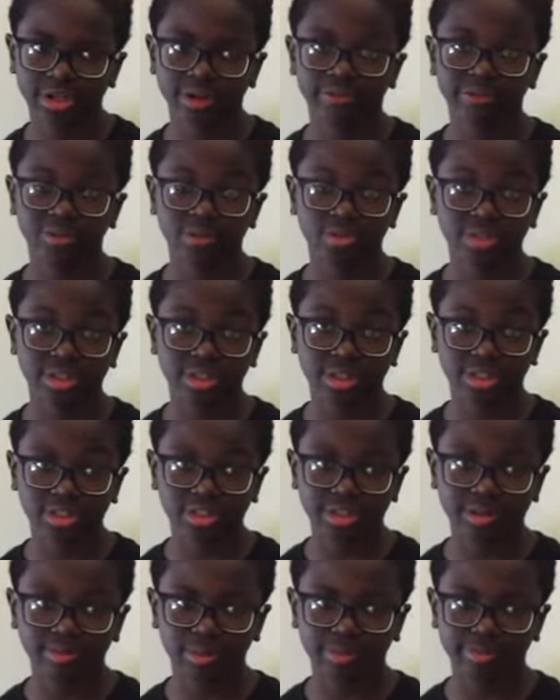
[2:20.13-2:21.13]
If you
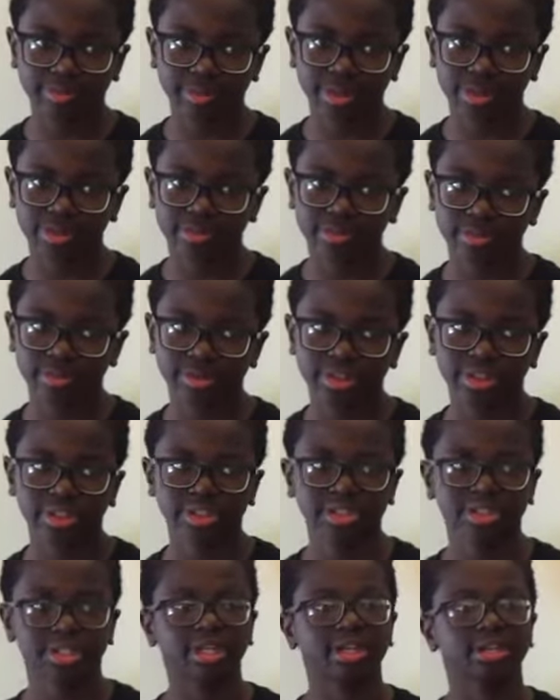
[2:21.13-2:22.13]
see someone being
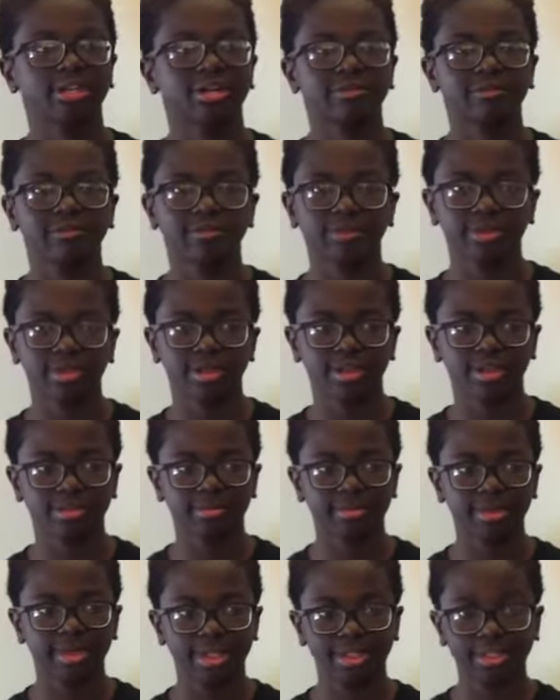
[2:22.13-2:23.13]
bullied, stand up for
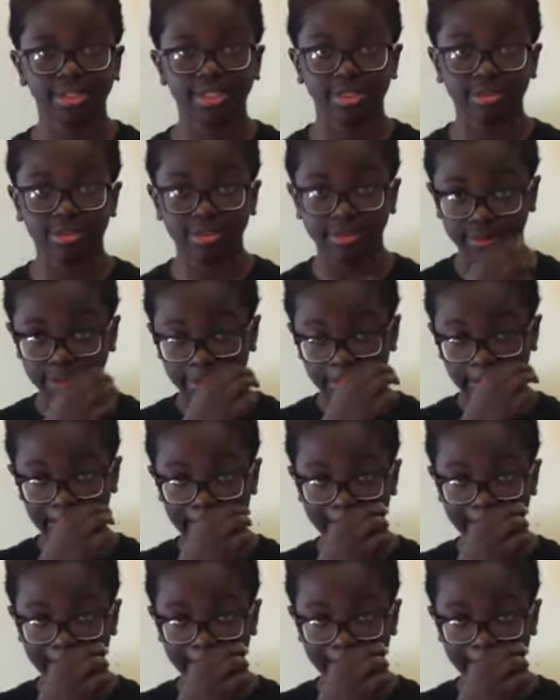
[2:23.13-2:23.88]
them and tell someone.